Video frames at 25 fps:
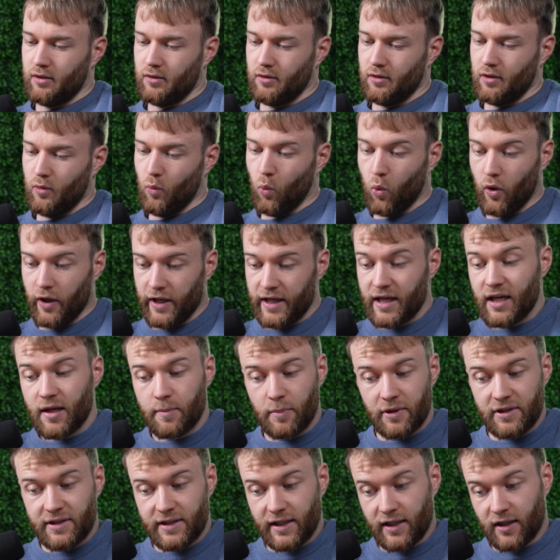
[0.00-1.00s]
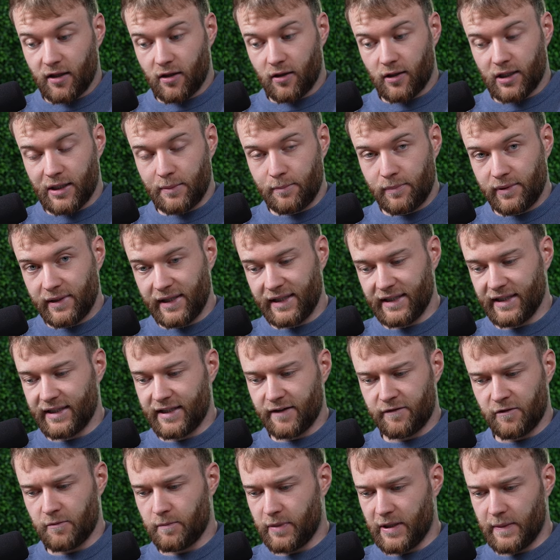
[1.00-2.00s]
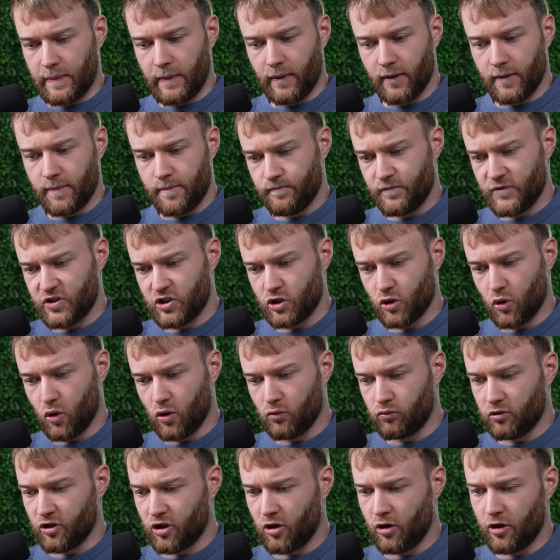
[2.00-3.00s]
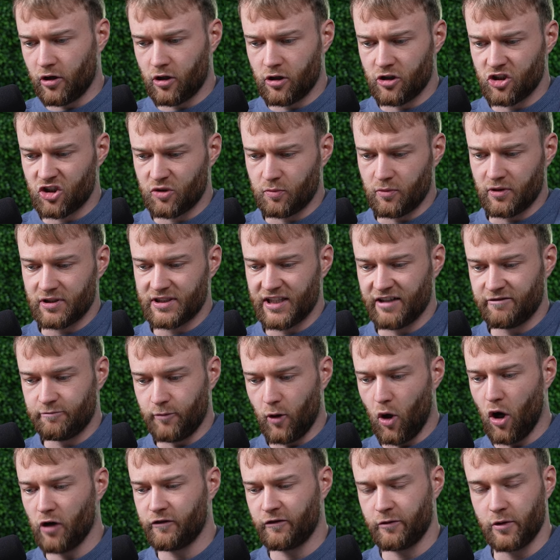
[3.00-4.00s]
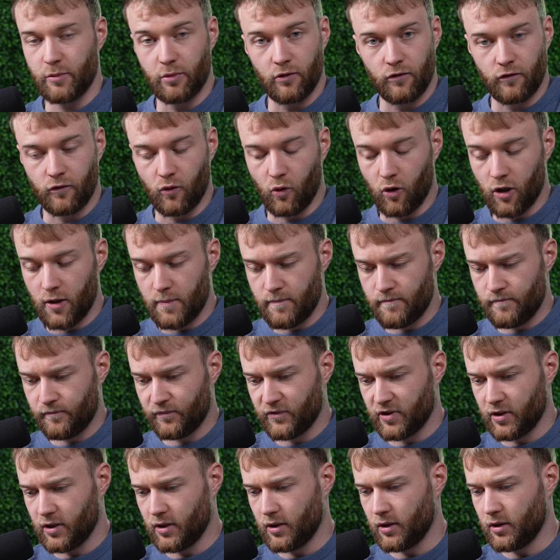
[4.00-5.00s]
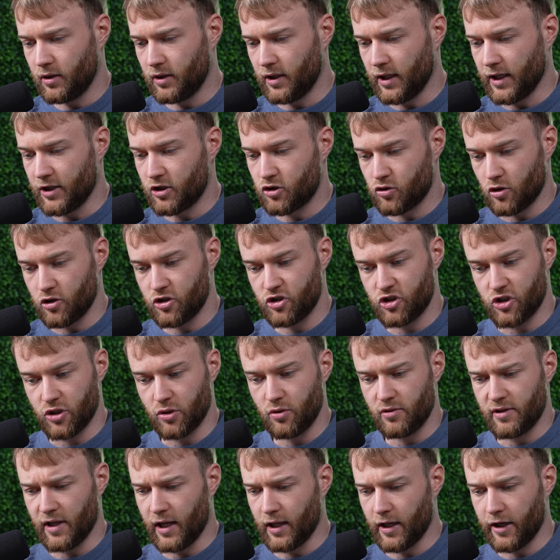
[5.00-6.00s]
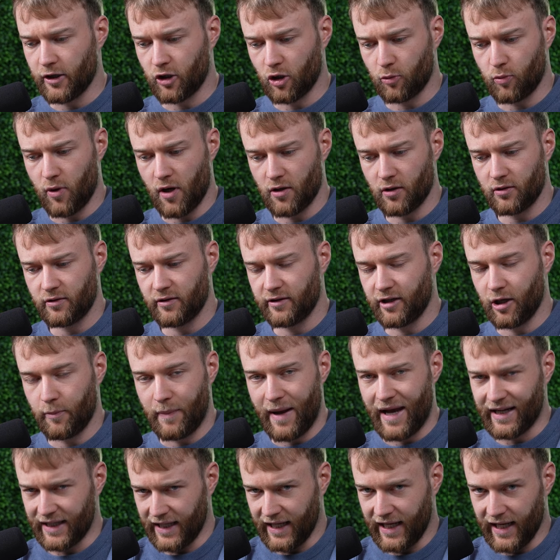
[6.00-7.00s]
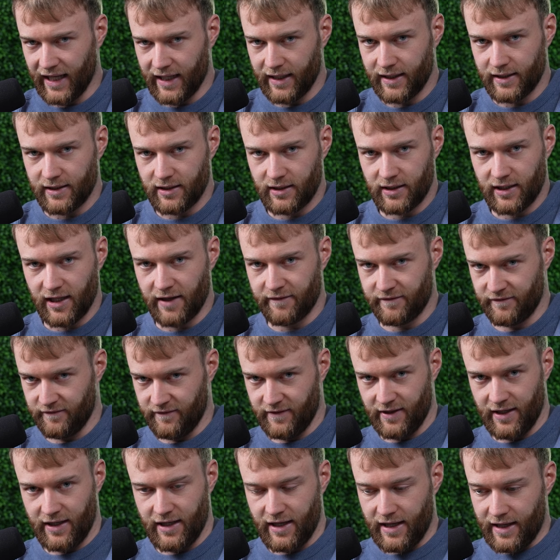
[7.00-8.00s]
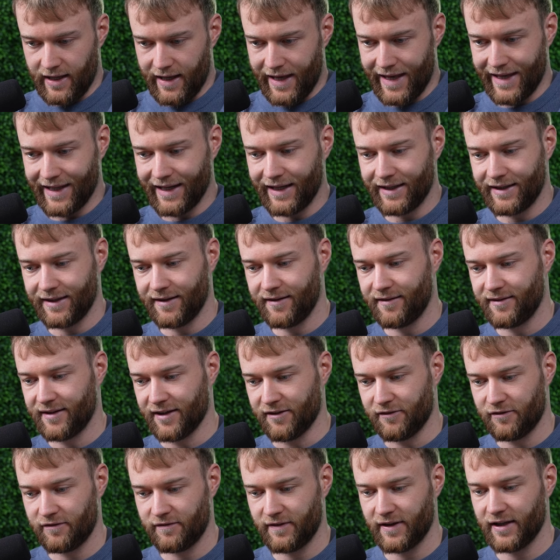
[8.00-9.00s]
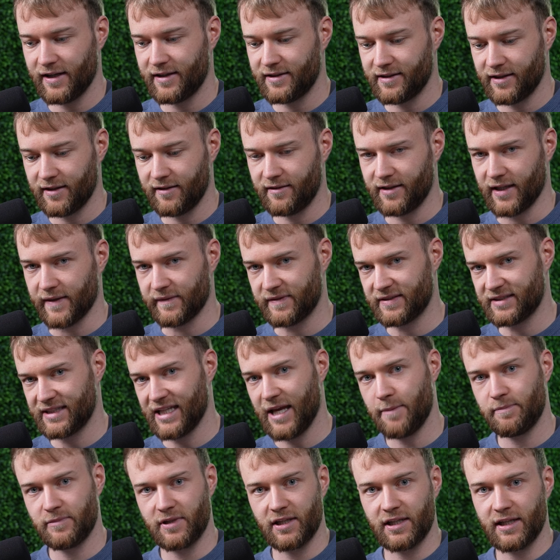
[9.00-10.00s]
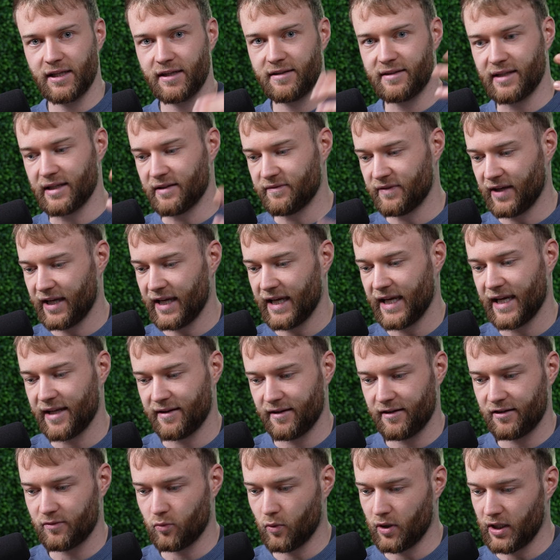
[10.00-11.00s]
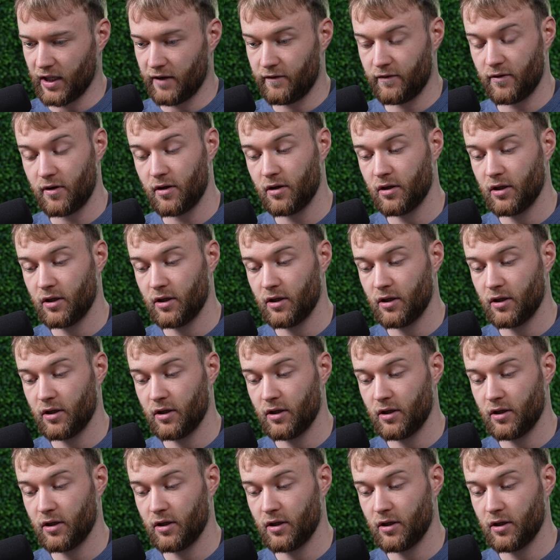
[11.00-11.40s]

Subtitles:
why? But they're completely different people. So returning customers have bought from you before. They trust you. They like your product. They're back again. They've held it. They've felt it. They've slept in it. They've ate it, whatever.